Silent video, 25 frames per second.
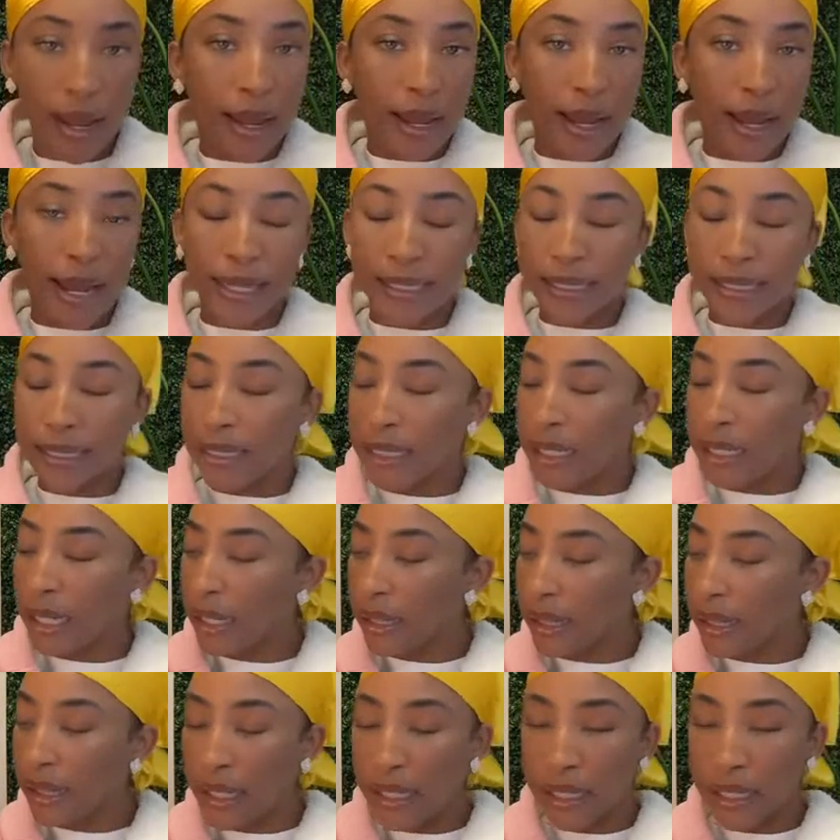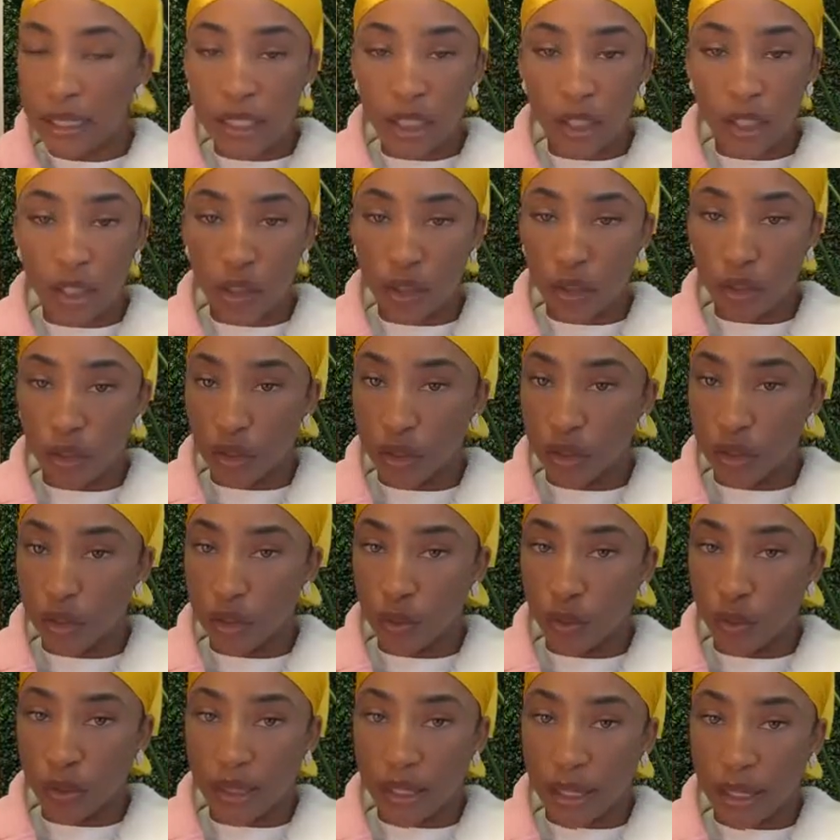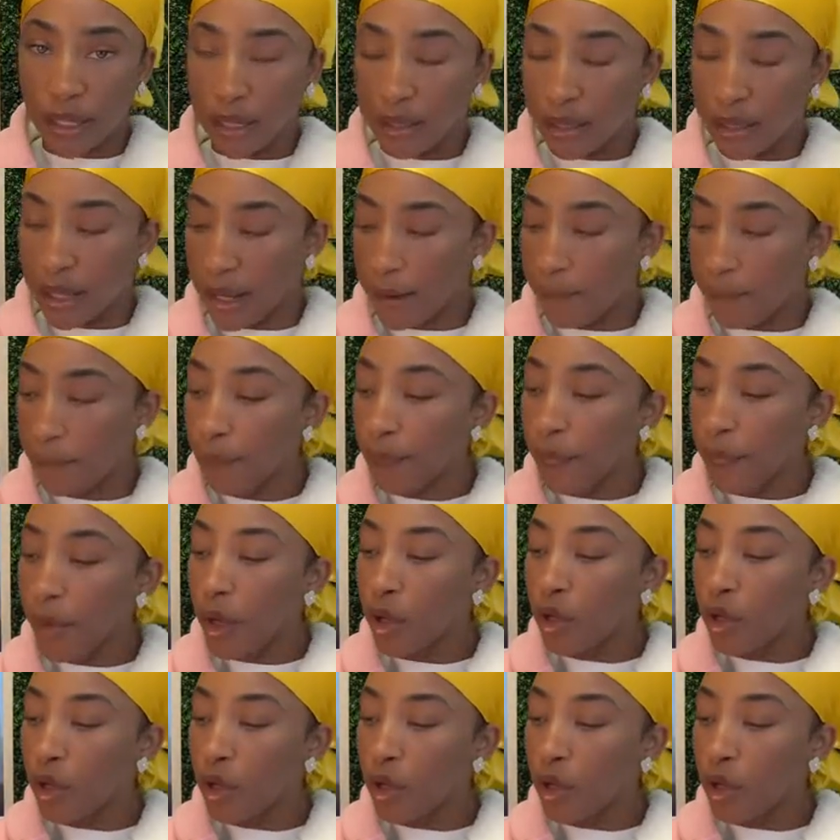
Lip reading: It has nothing additional to do with anything.